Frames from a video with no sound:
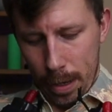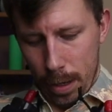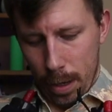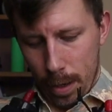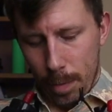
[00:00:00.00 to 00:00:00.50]

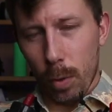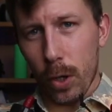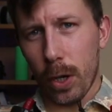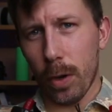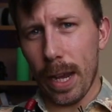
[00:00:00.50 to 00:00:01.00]
but
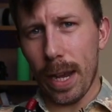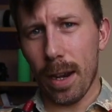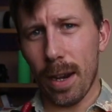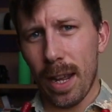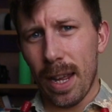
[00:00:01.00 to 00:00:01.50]
once you've got it
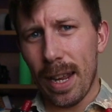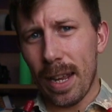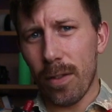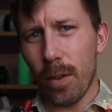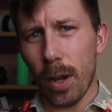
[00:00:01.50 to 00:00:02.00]
in,
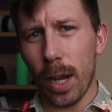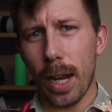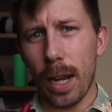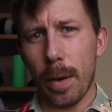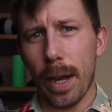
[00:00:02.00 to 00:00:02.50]
it's not going
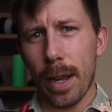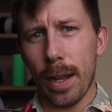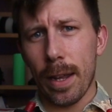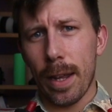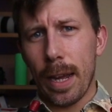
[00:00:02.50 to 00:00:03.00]
anywhere,
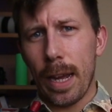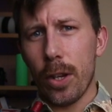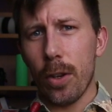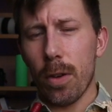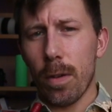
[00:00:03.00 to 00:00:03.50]

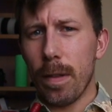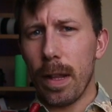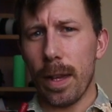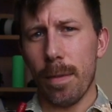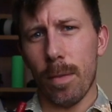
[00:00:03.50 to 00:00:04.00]
and you can
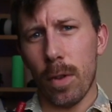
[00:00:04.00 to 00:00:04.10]
obviously